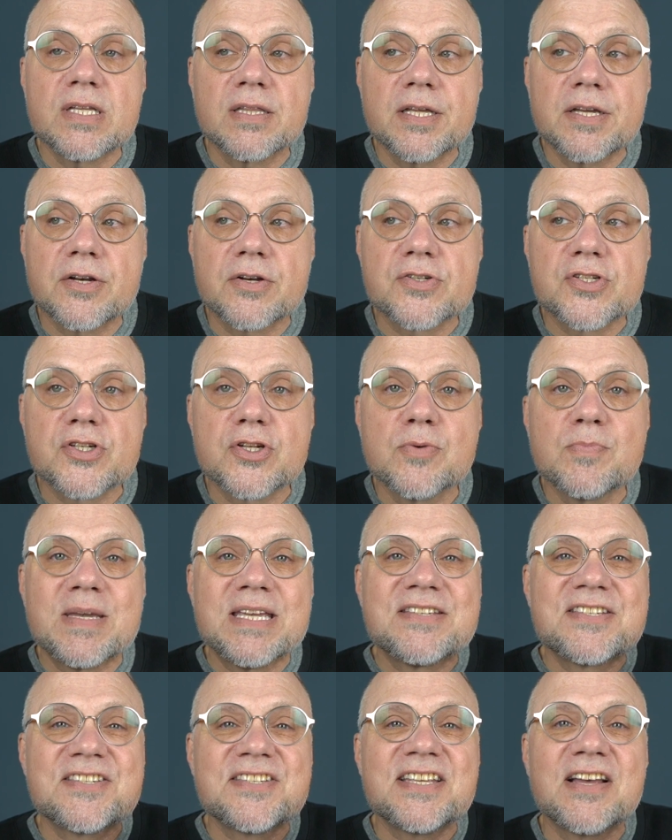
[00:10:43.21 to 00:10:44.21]
leaders to be
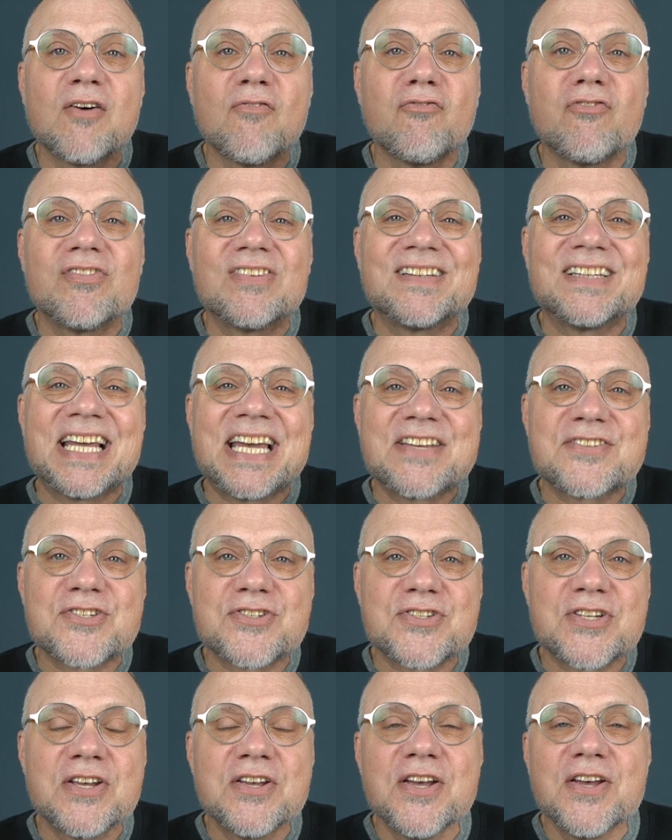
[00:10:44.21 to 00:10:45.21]

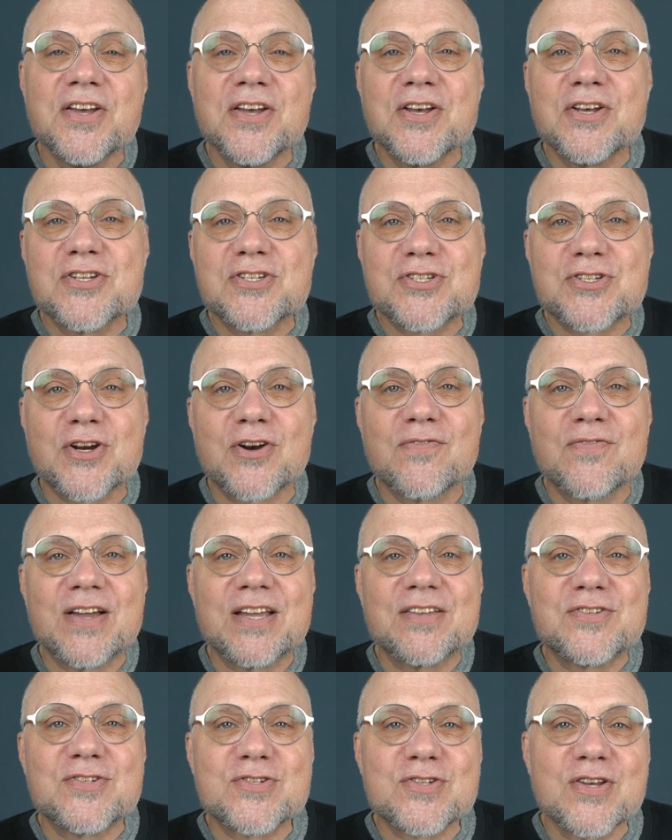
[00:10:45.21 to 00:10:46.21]
selfless
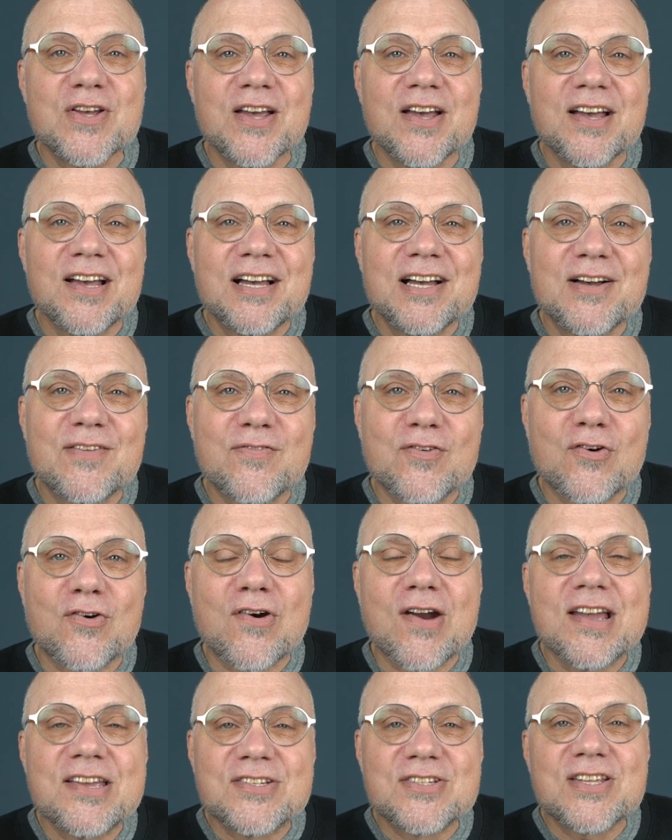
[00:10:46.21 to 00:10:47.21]
servants of
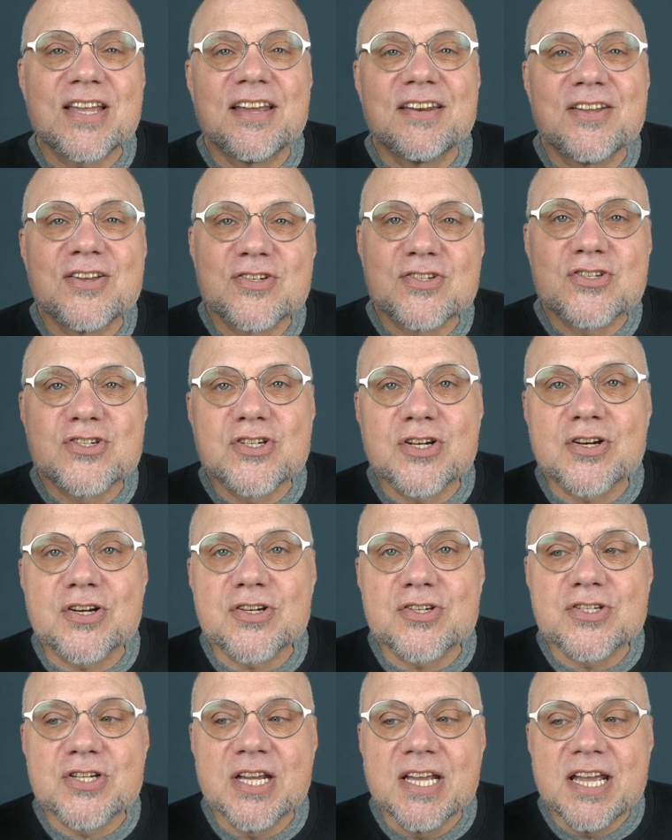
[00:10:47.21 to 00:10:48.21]
Christ and his
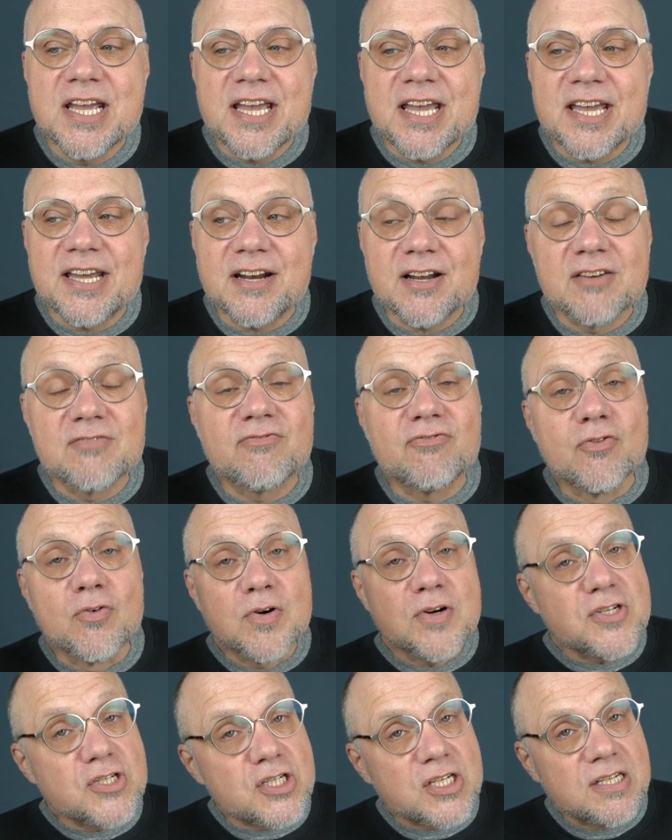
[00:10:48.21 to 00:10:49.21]
church. And
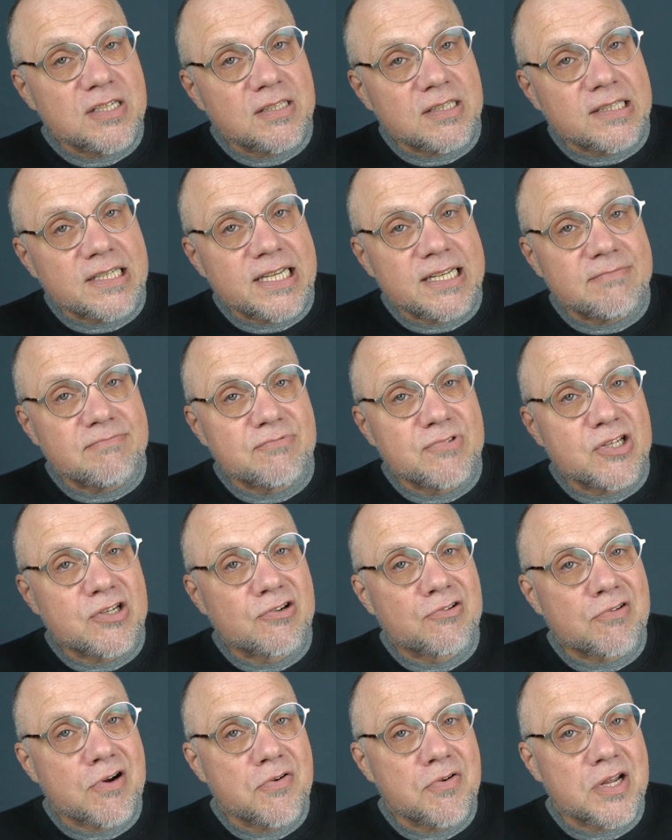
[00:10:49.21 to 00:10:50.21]
unfortunately,
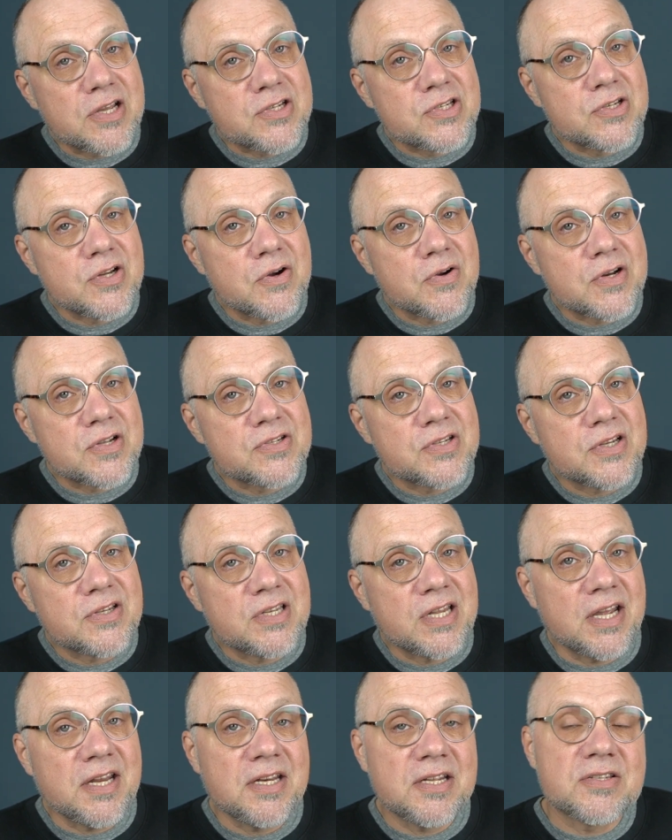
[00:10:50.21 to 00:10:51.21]
DeGroat has noticed a
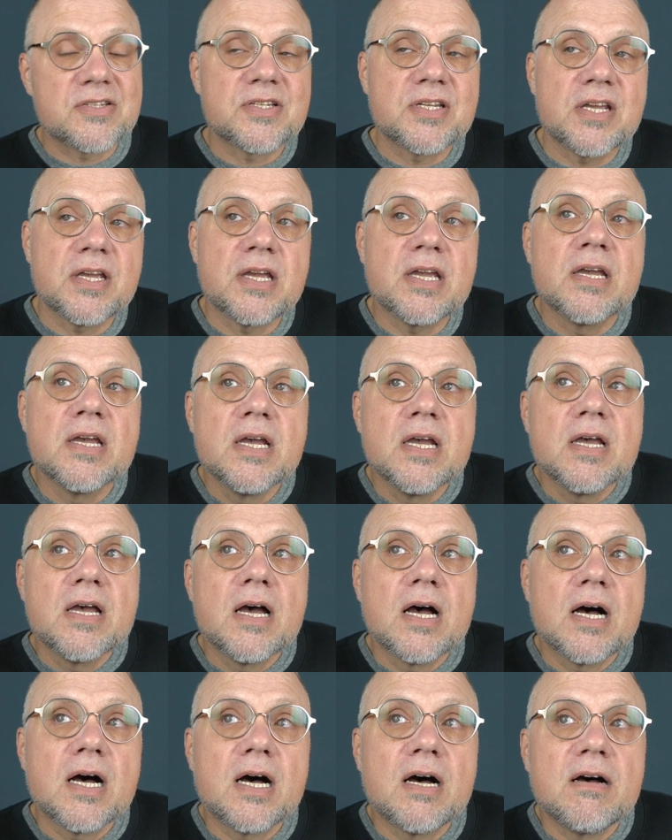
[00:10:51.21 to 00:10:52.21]
tendency
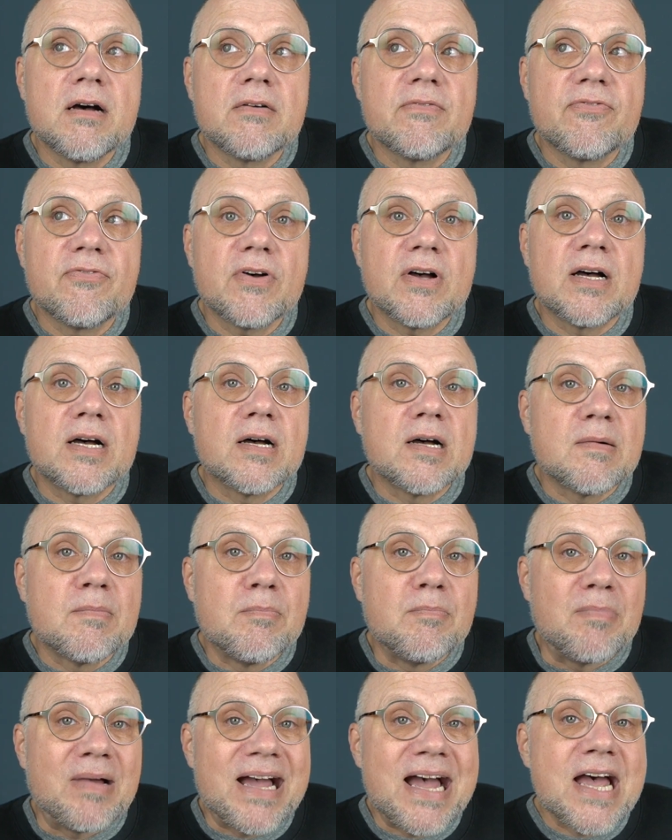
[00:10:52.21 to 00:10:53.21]
of
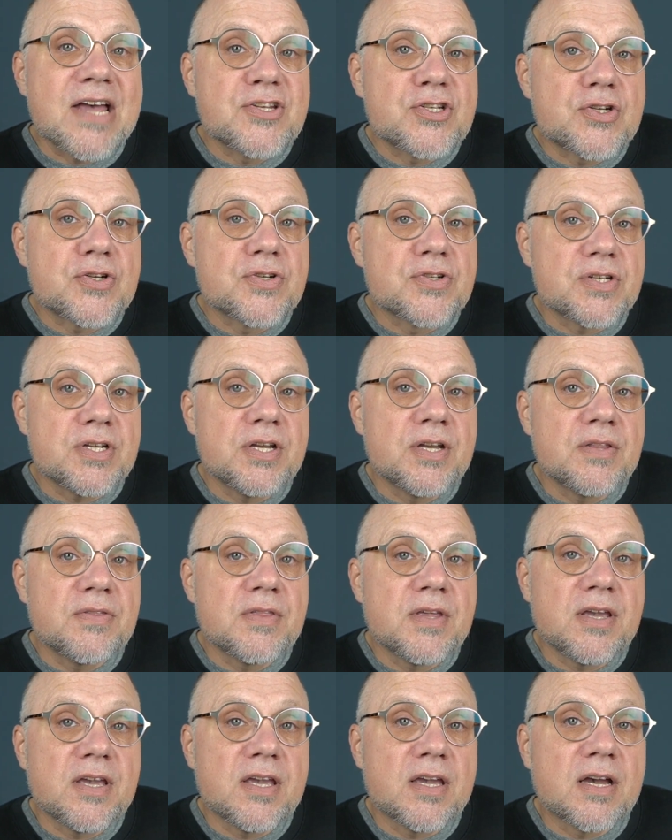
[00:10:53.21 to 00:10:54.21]
pastors in
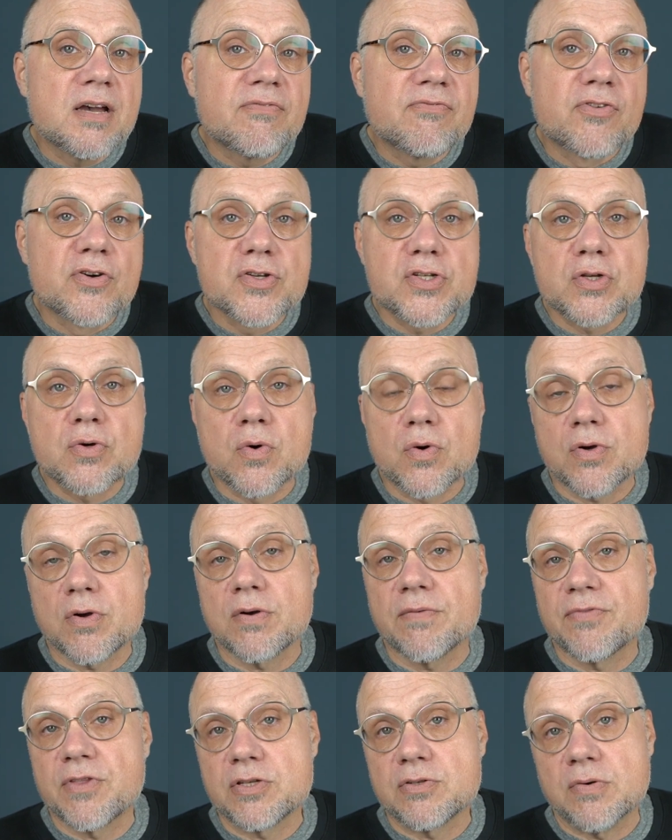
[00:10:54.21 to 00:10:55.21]
the first quarter
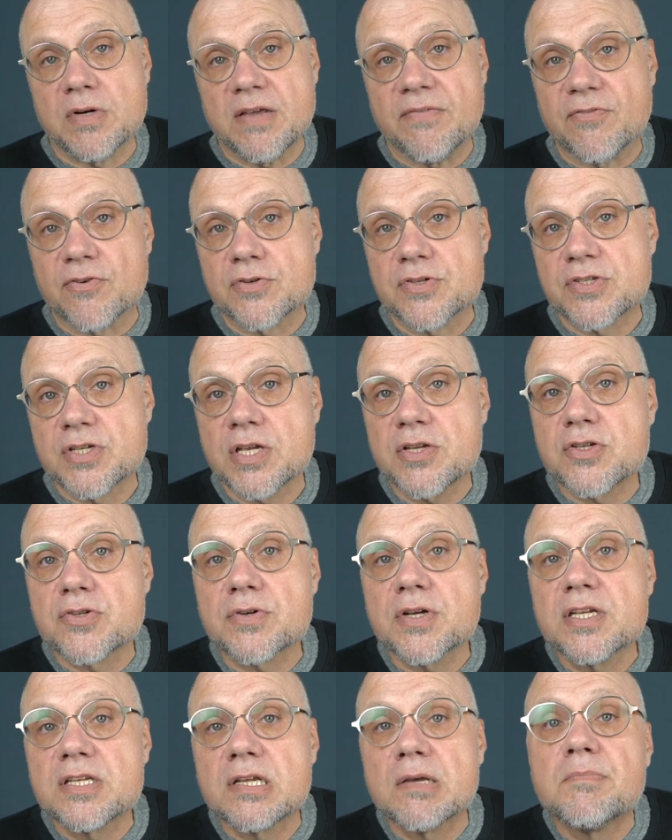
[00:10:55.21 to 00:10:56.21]
of the 21st
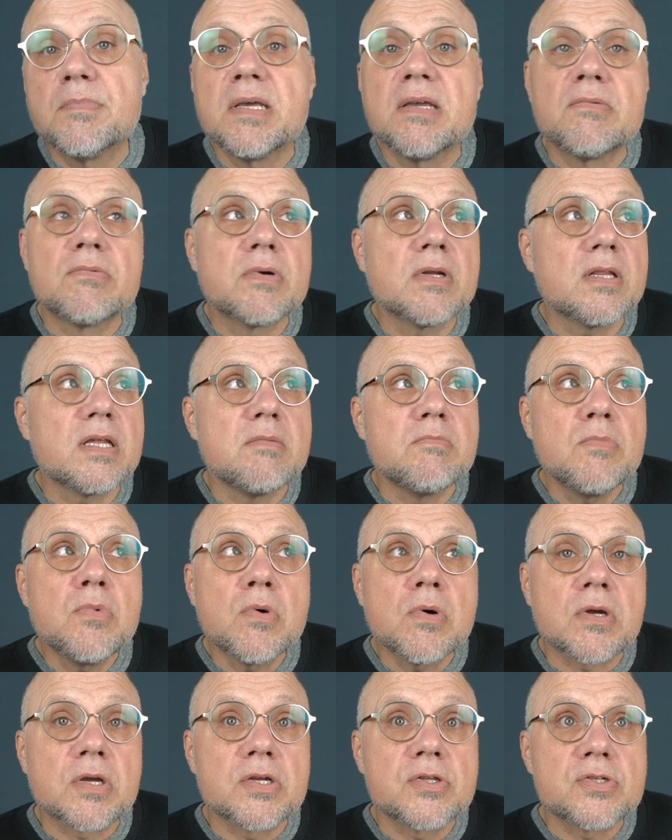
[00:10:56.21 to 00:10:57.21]
century to be really
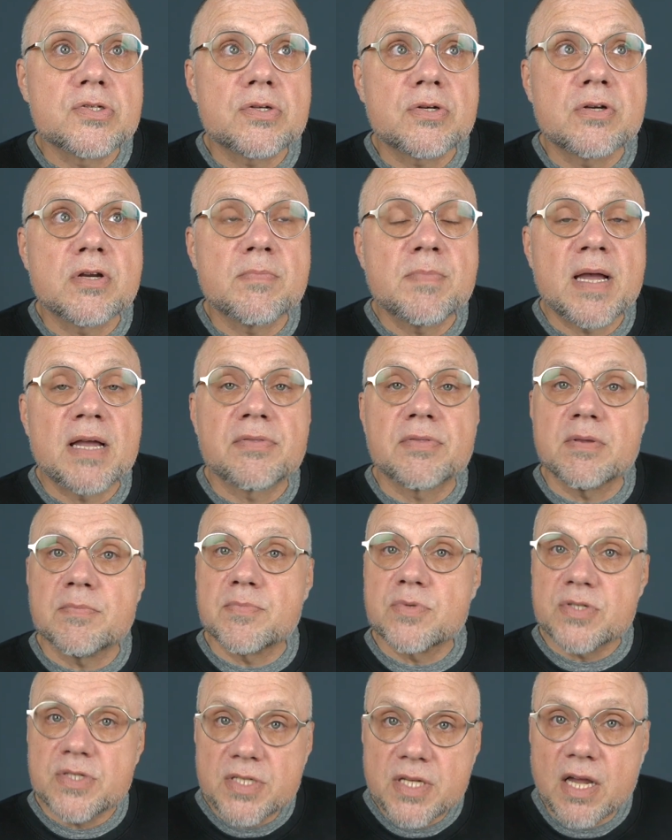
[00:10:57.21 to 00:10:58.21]
more concerned about
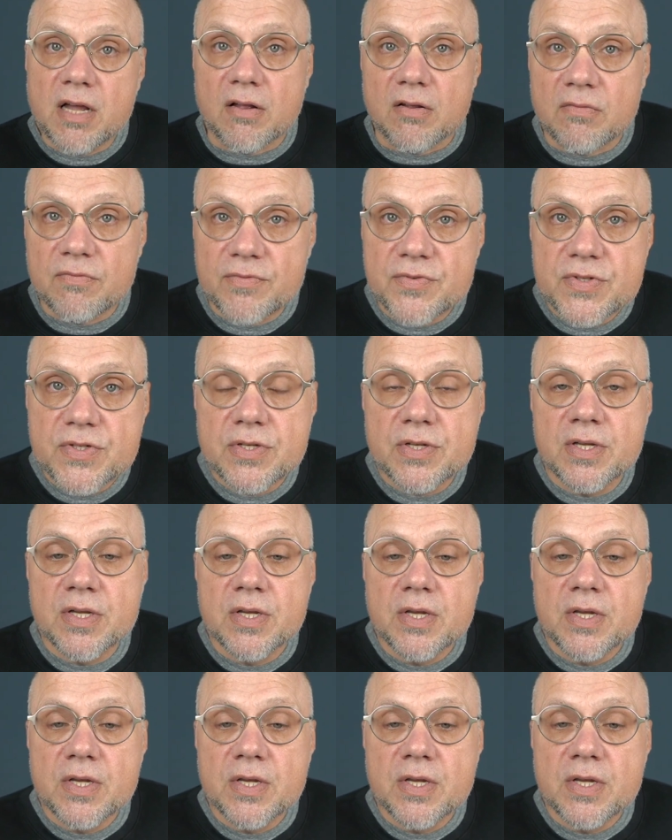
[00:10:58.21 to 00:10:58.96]
themselves